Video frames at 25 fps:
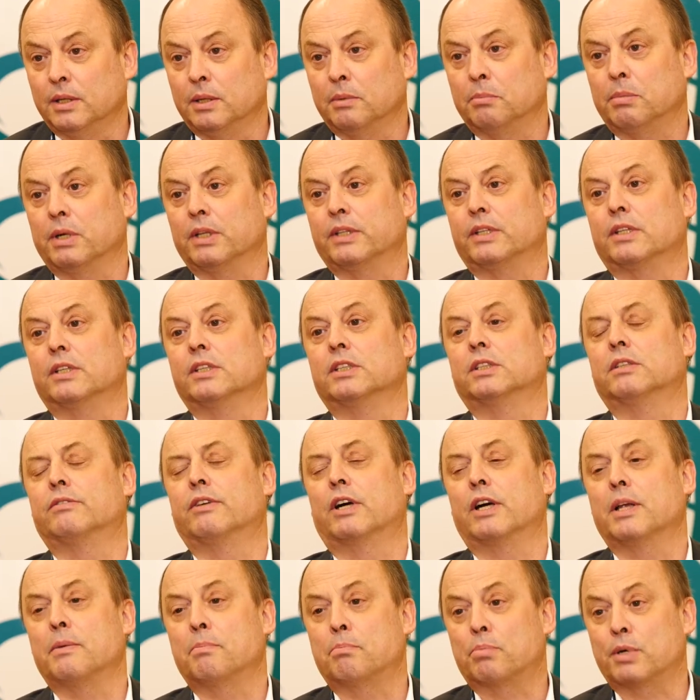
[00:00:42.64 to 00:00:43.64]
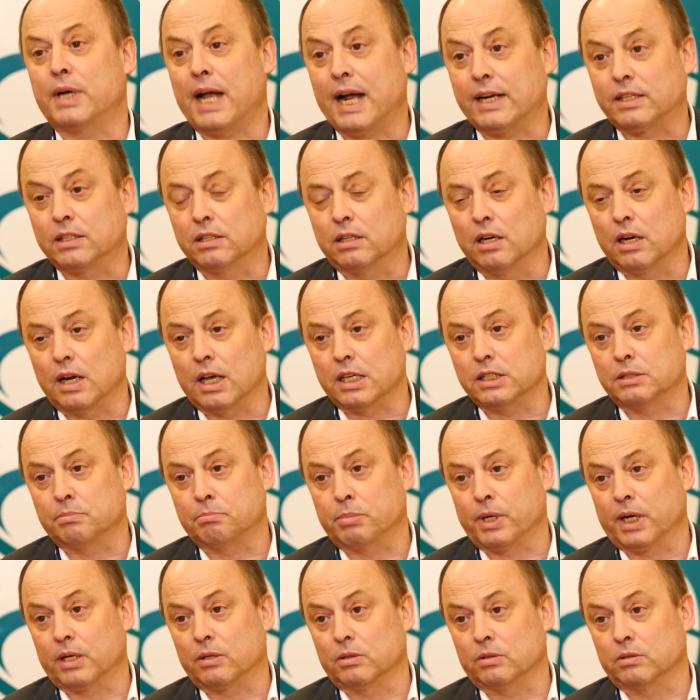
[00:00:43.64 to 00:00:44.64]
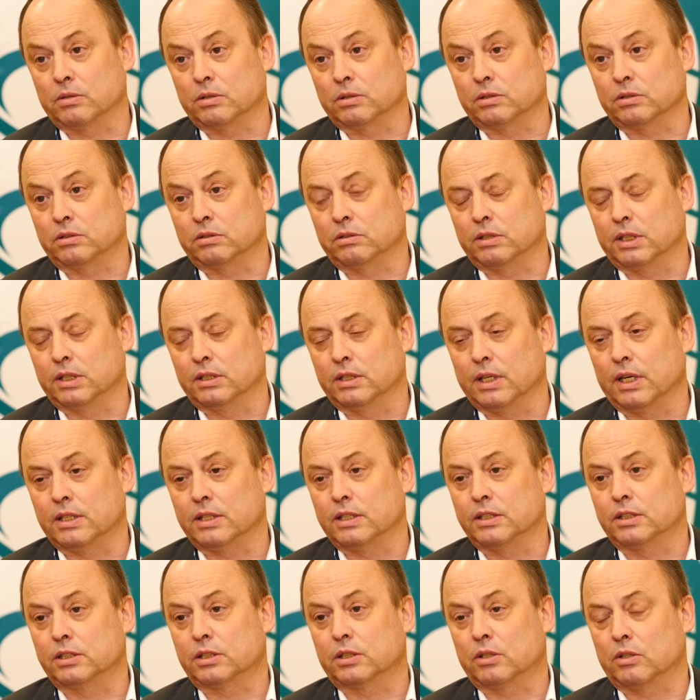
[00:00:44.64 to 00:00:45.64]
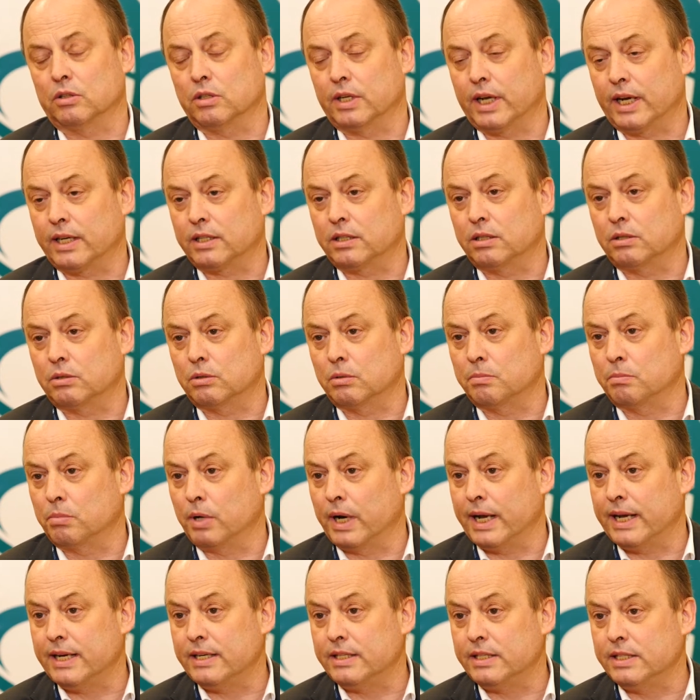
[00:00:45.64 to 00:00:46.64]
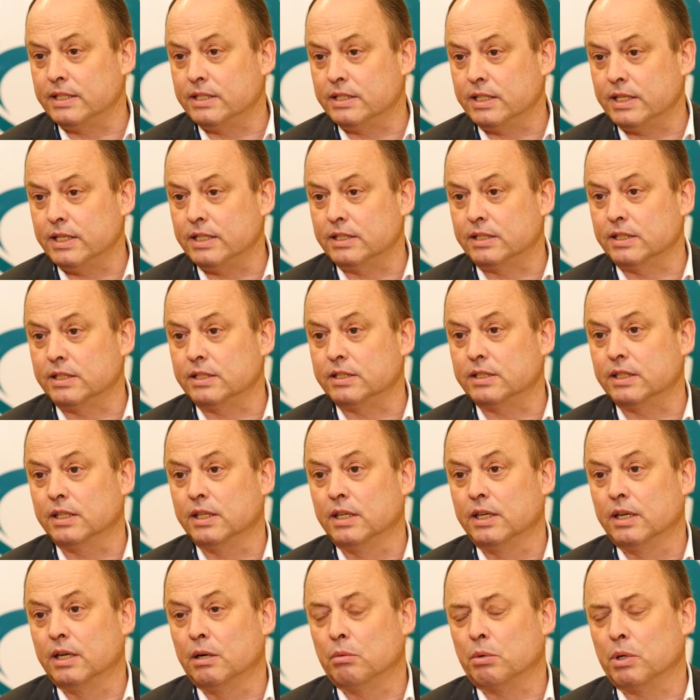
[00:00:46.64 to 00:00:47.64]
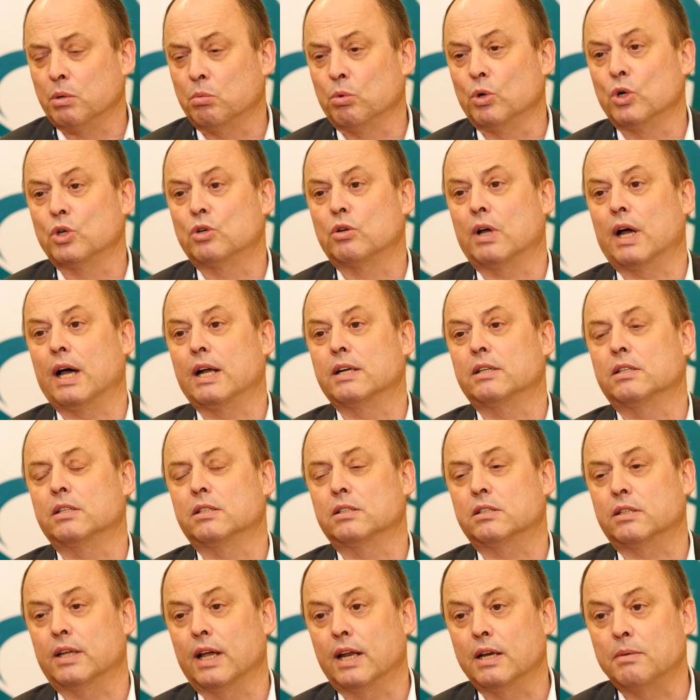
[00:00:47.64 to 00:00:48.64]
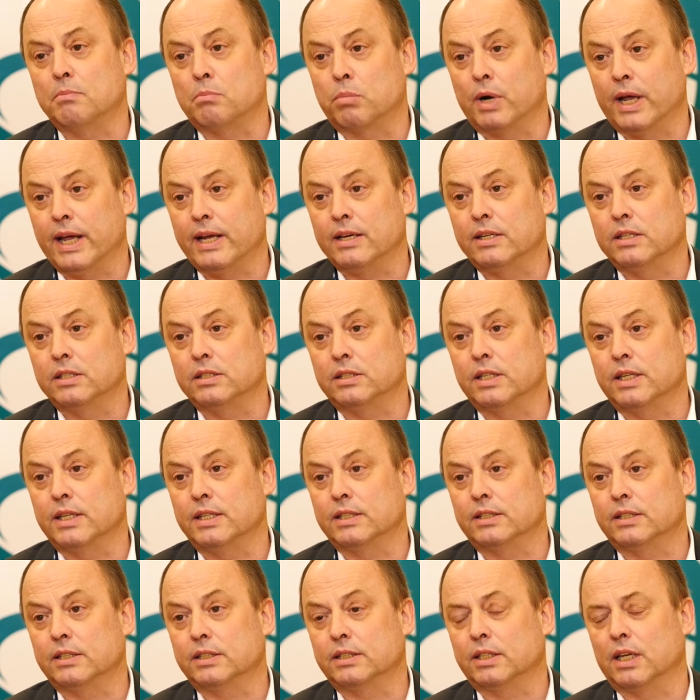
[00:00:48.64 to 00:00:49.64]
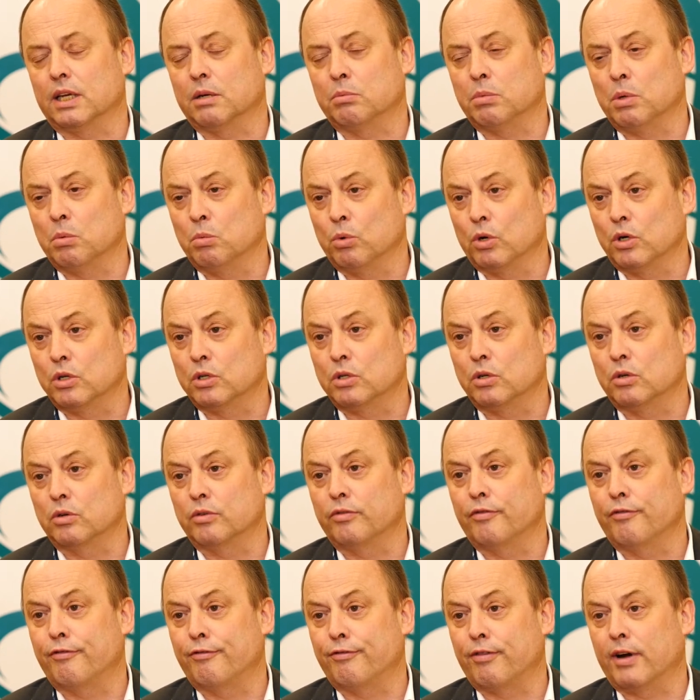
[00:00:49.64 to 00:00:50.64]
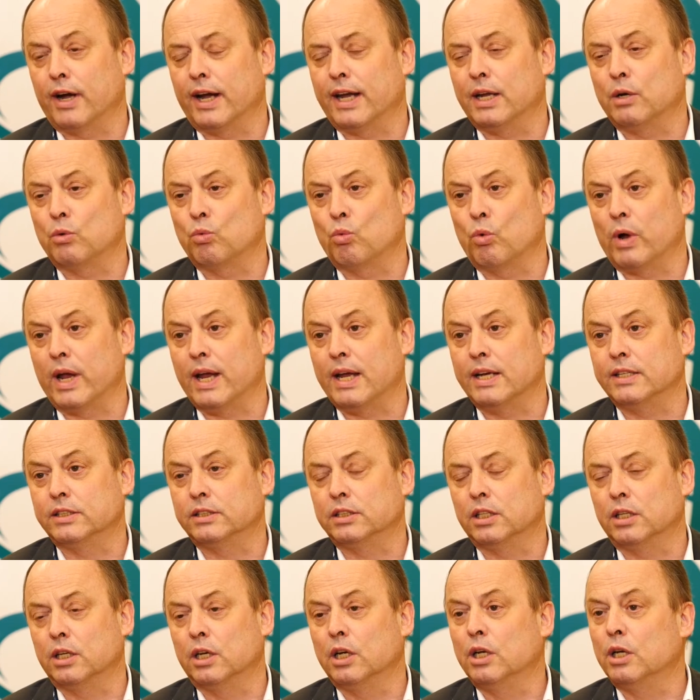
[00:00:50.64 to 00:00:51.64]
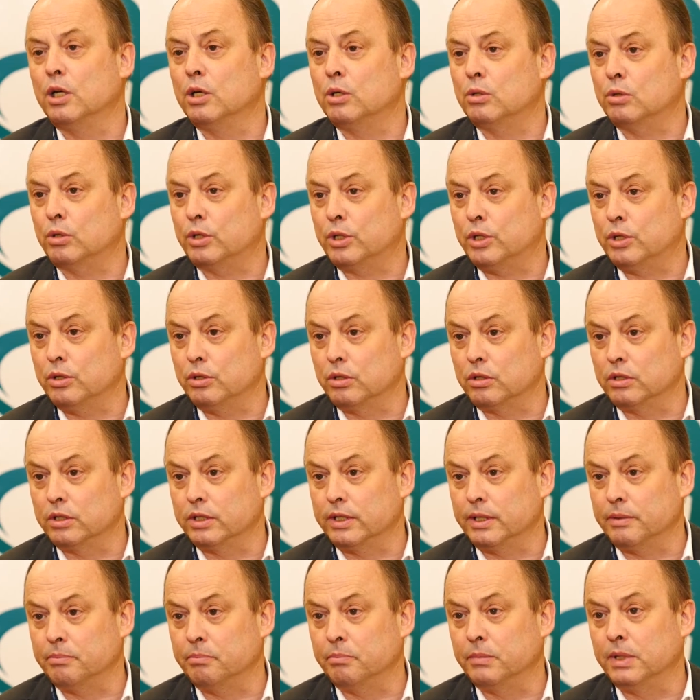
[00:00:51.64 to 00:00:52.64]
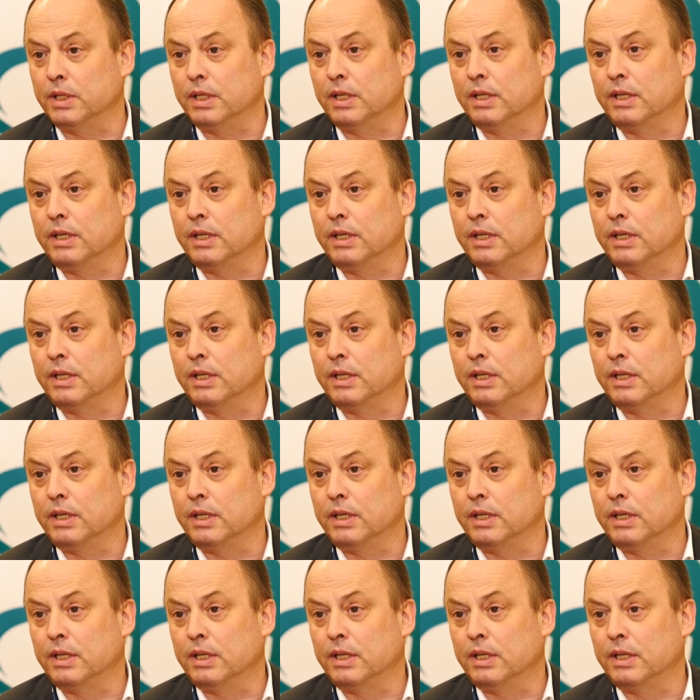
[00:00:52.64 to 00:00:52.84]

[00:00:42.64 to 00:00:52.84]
But there is a very practical aspect also, and that is connected to brain diseases. We want to understand brain diseases, and we want to find ways to cure them.